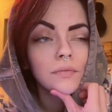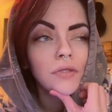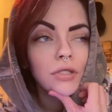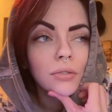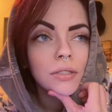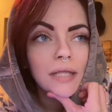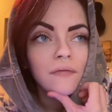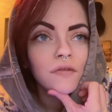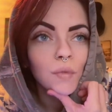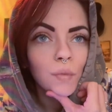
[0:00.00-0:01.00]
You just have
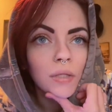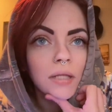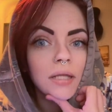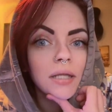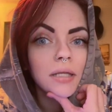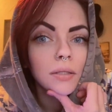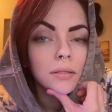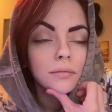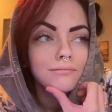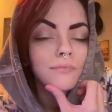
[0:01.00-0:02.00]
to really
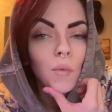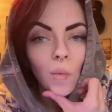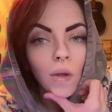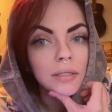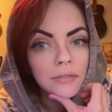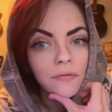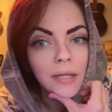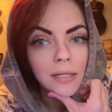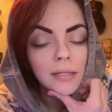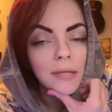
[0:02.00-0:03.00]
want to
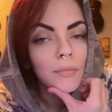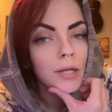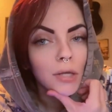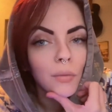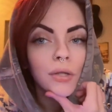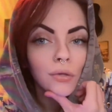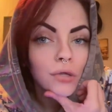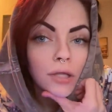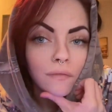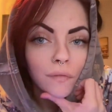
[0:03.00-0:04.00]
find them and know what you're
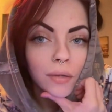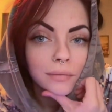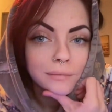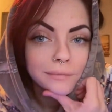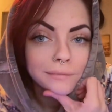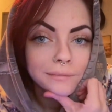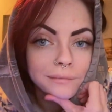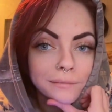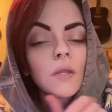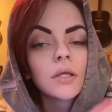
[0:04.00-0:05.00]
looking for.
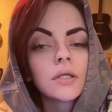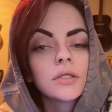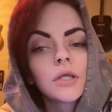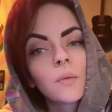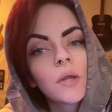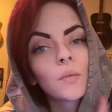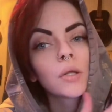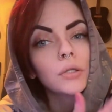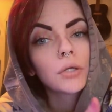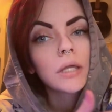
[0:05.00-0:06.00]
So when we're
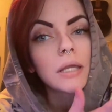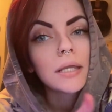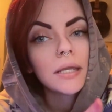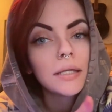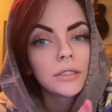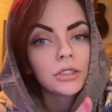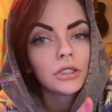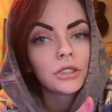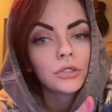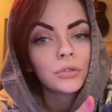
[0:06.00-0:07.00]
looking
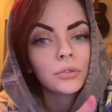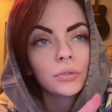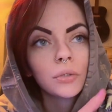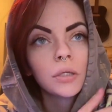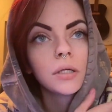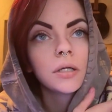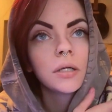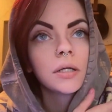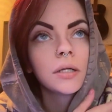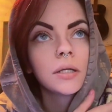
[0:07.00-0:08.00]
into,
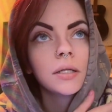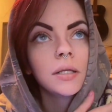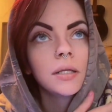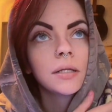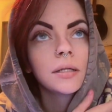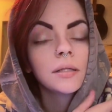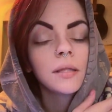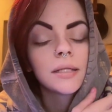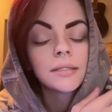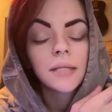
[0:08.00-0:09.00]

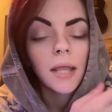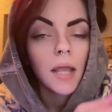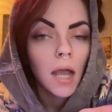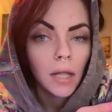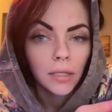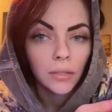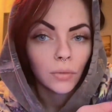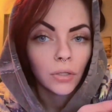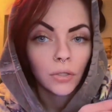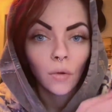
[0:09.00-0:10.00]
let's say,
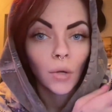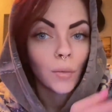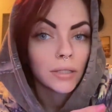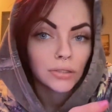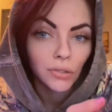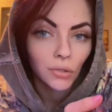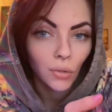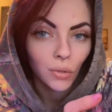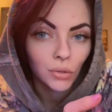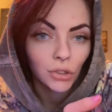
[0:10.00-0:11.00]
Hollywood or Western
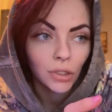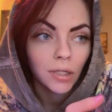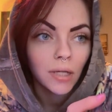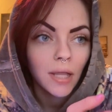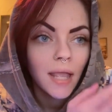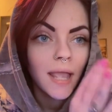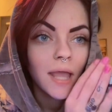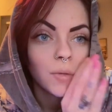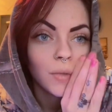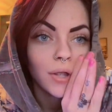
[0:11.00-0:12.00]
culture,
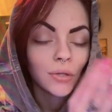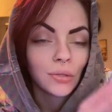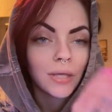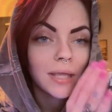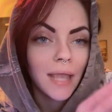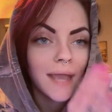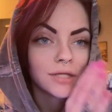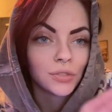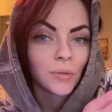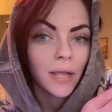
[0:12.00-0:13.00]
and we are looking at
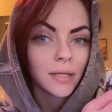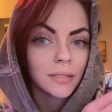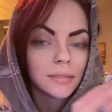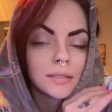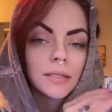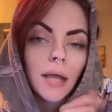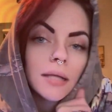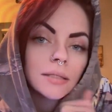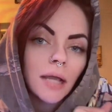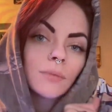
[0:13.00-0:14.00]
dragons, 9
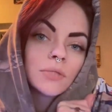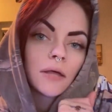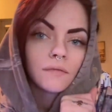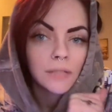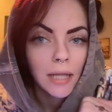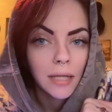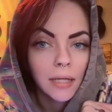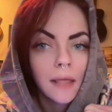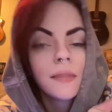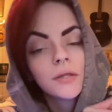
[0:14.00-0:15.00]
times out of 10,
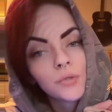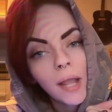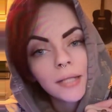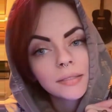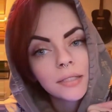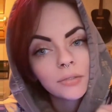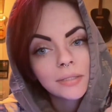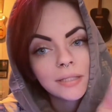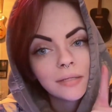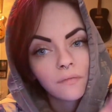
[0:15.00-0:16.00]
the dragons that you
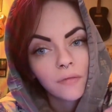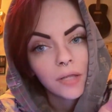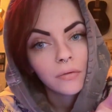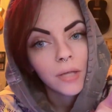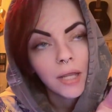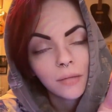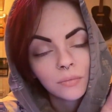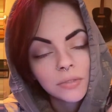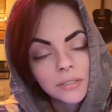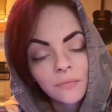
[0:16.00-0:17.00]
see in video
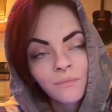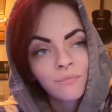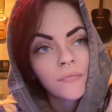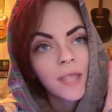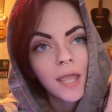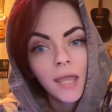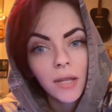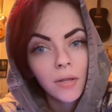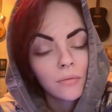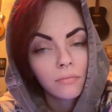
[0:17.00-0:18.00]
games
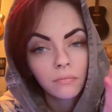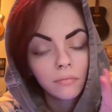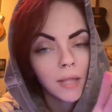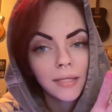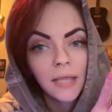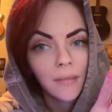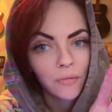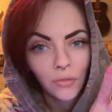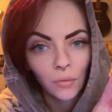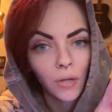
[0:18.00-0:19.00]
and like Game of
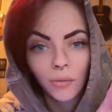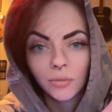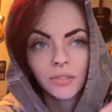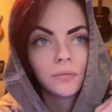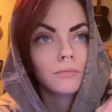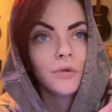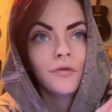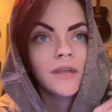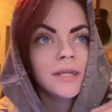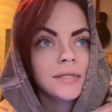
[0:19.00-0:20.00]
Thrones,
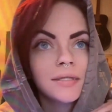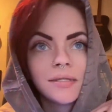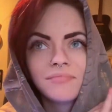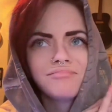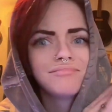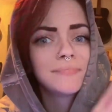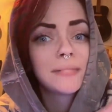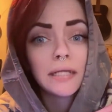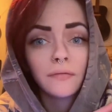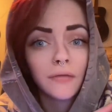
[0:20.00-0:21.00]
movies,
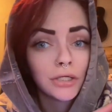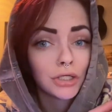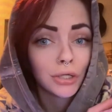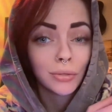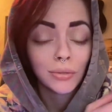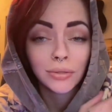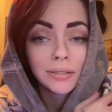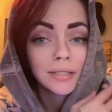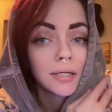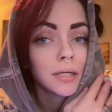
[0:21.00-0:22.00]
TV
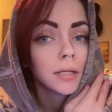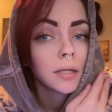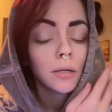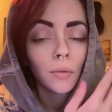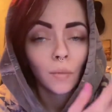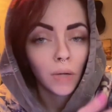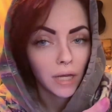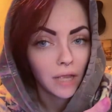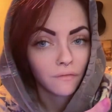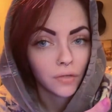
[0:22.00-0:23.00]
shows, what
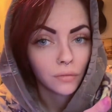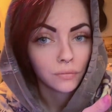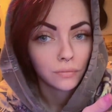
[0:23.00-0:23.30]
have you,